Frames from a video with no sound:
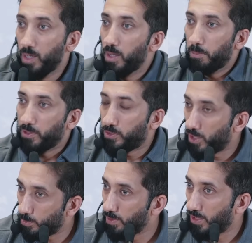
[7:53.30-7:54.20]
But
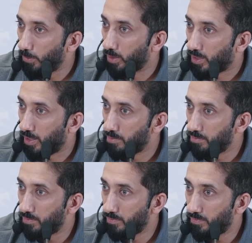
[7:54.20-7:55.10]
Judgment Day will
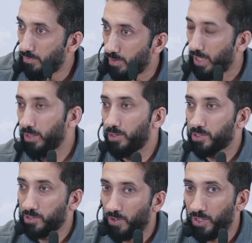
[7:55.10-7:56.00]
come, and the
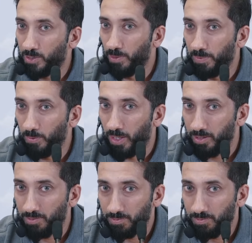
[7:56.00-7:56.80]
stars will be what?